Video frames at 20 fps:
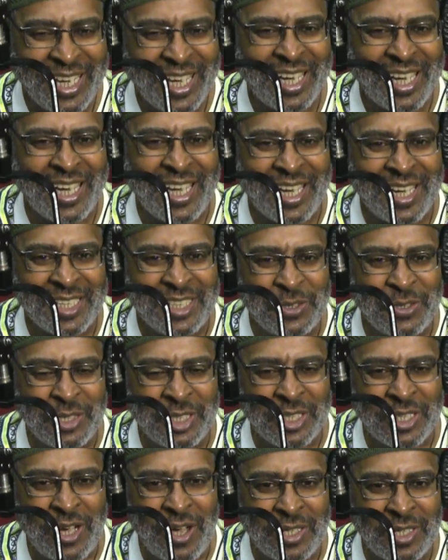Uh, you
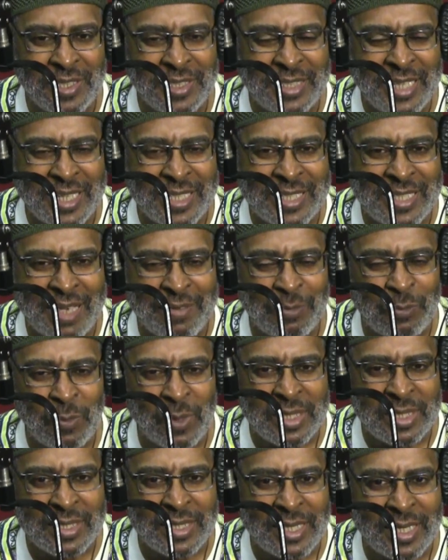can call us at
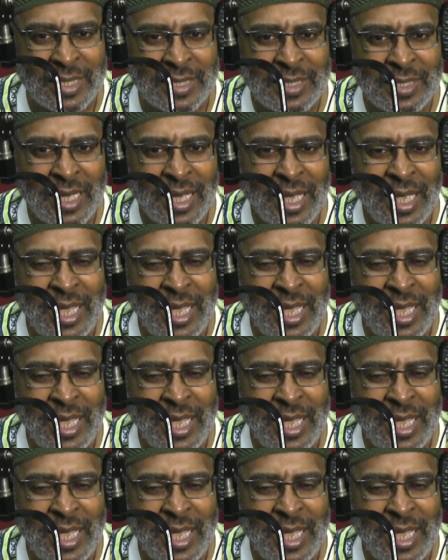716